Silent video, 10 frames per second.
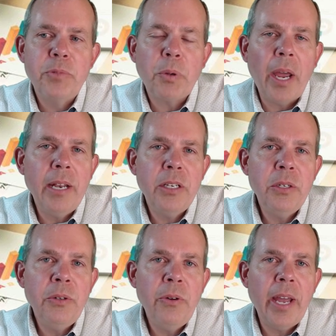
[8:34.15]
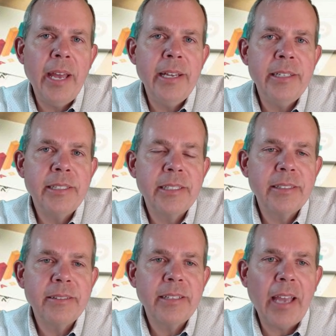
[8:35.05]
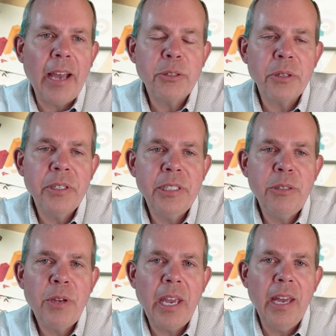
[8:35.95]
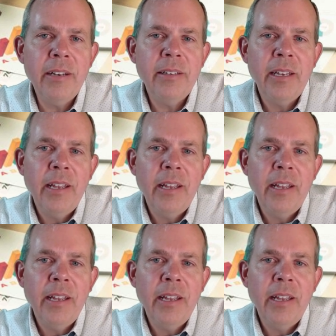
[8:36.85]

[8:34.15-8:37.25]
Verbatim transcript: try to do as casually as you can.